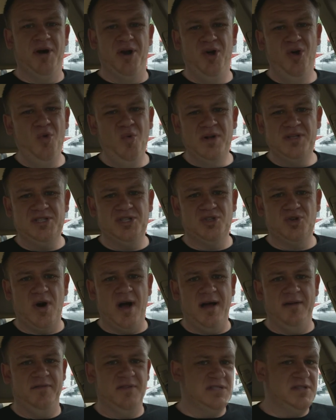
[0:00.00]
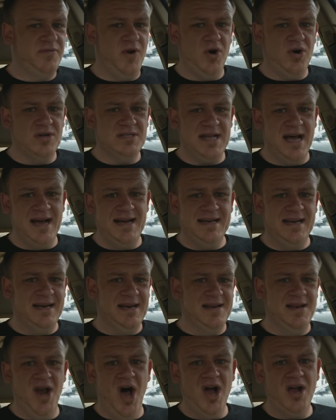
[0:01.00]
But who wants to drive as far as I
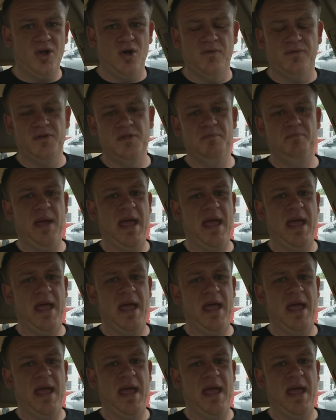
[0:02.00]
did and not go for the